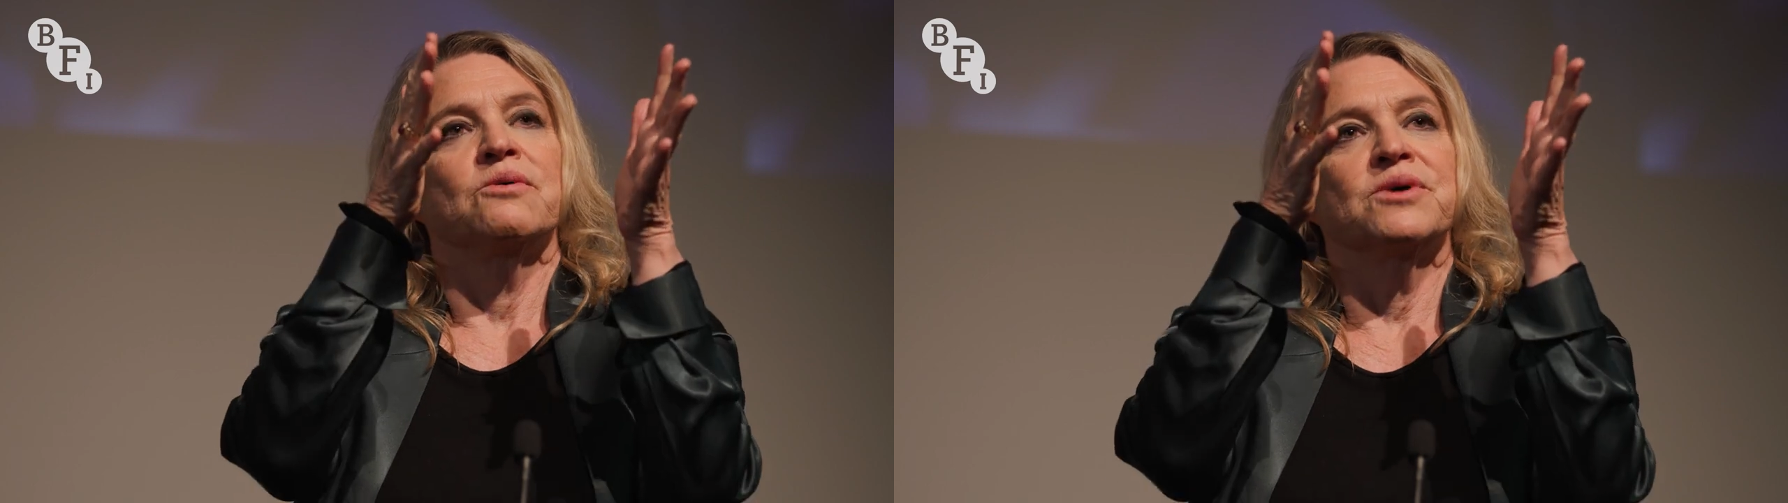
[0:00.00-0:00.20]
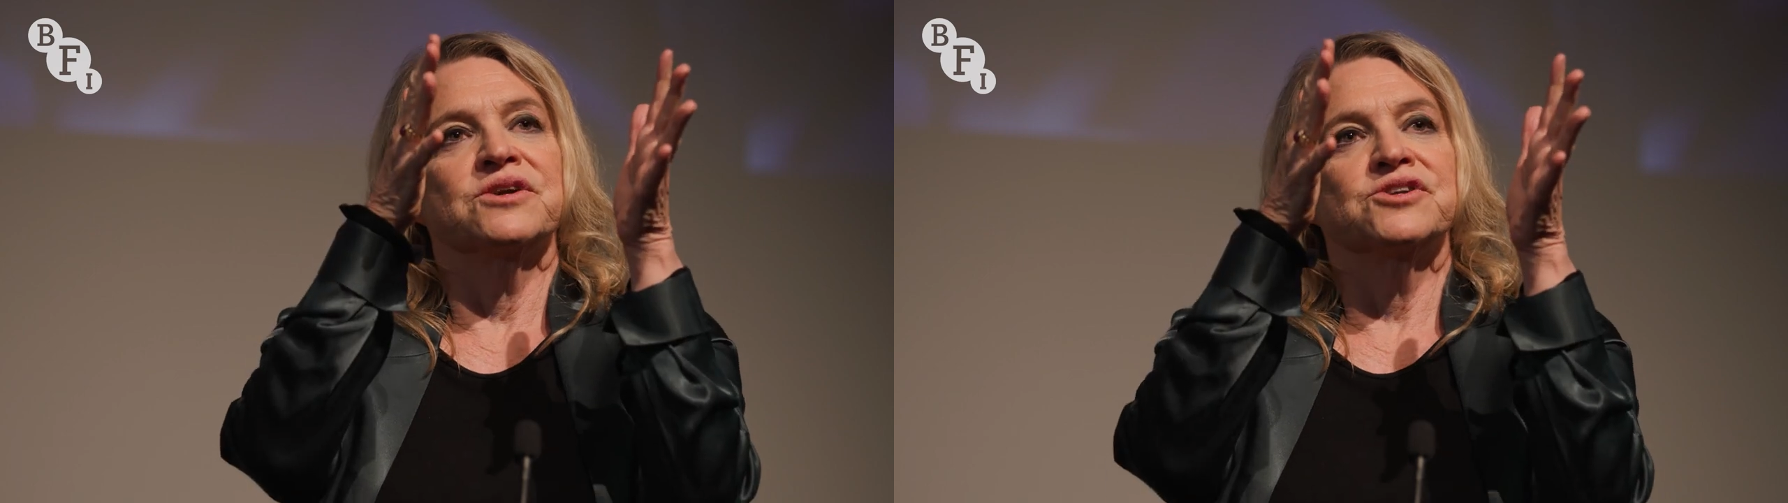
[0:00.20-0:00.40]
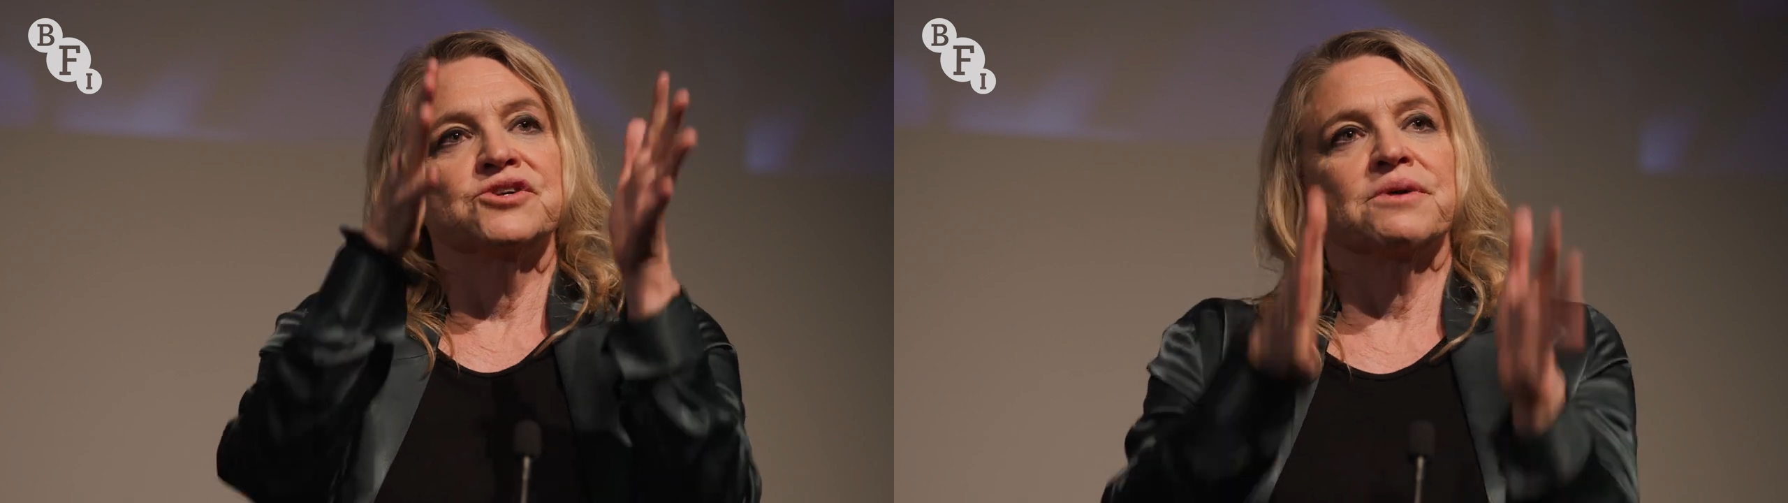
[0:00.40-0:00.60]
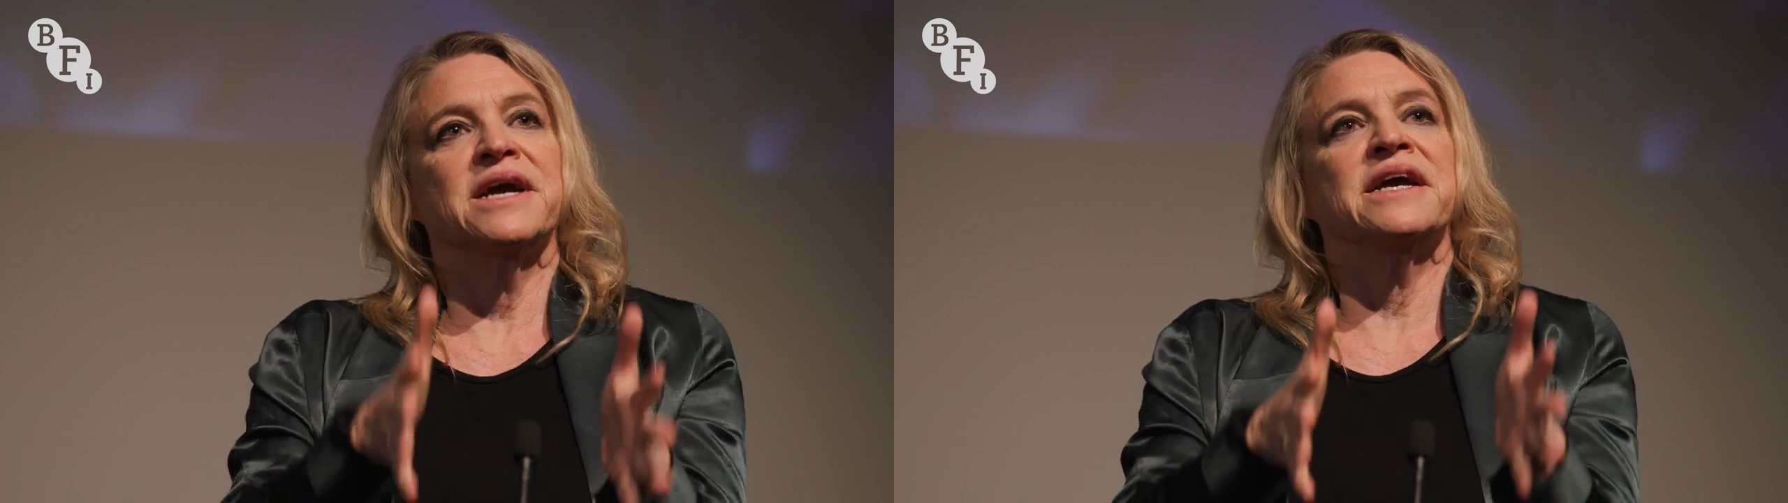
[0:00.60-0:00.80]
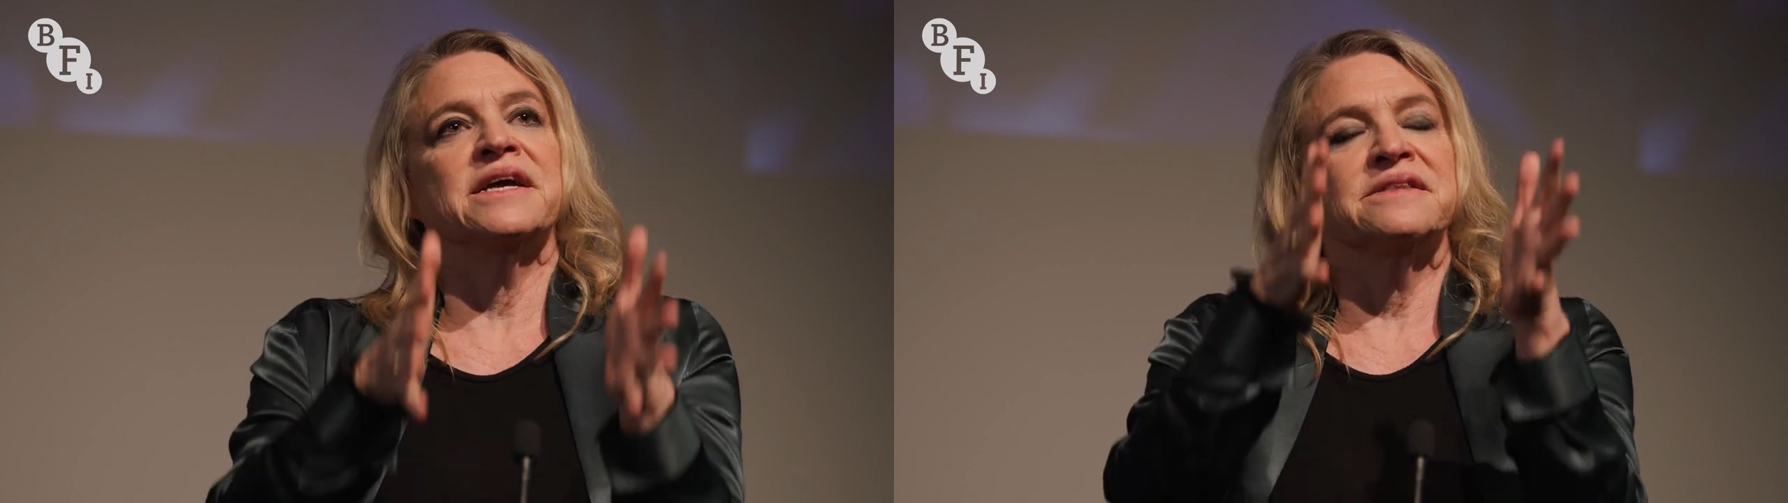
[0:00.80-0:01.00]
we're
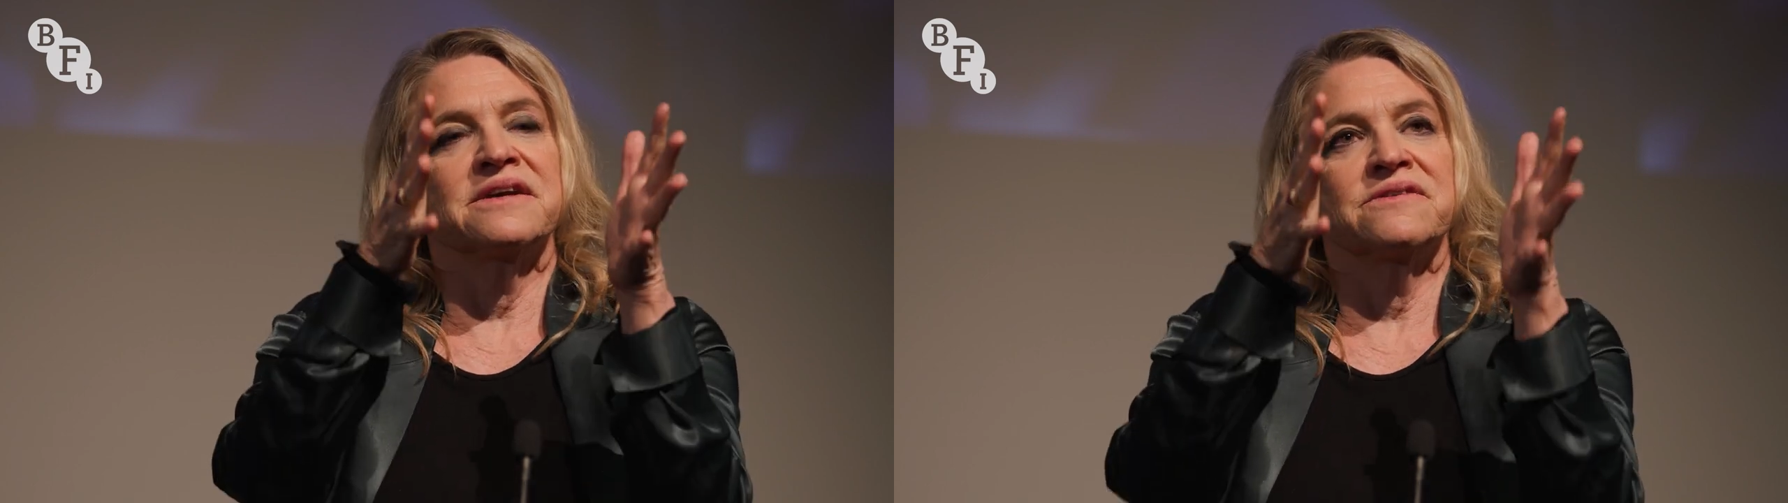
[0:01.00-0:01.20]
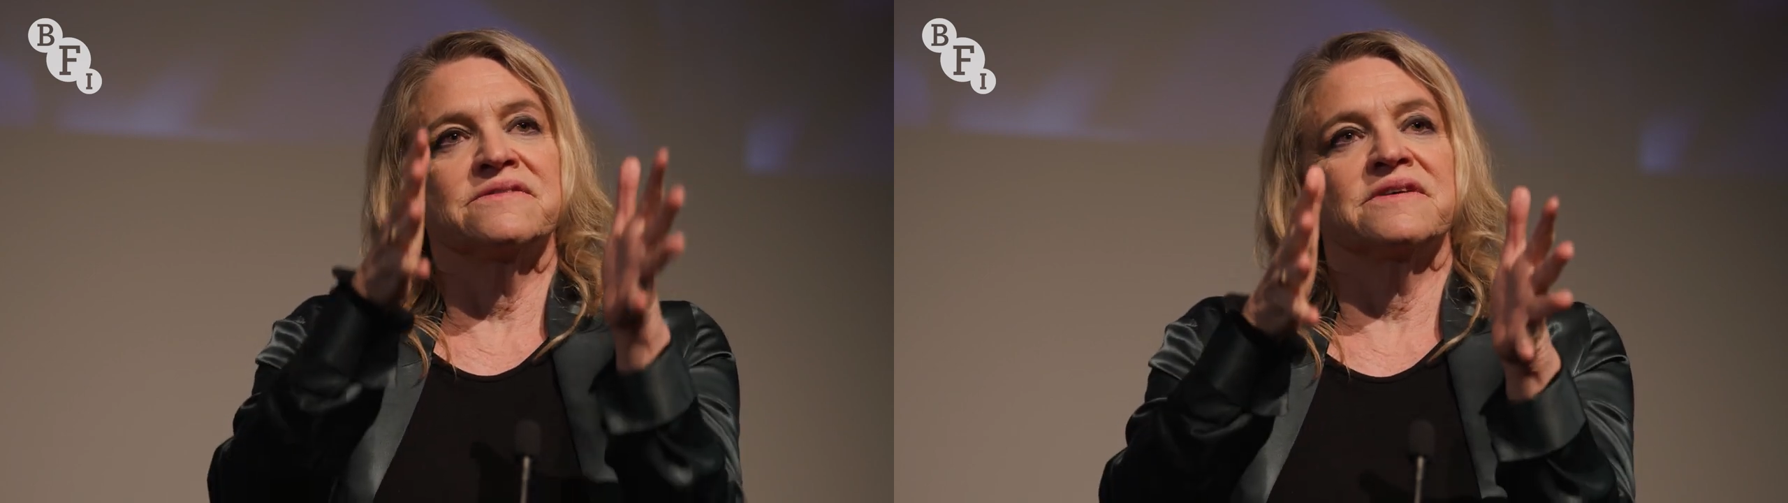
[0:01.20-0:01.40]
trained that our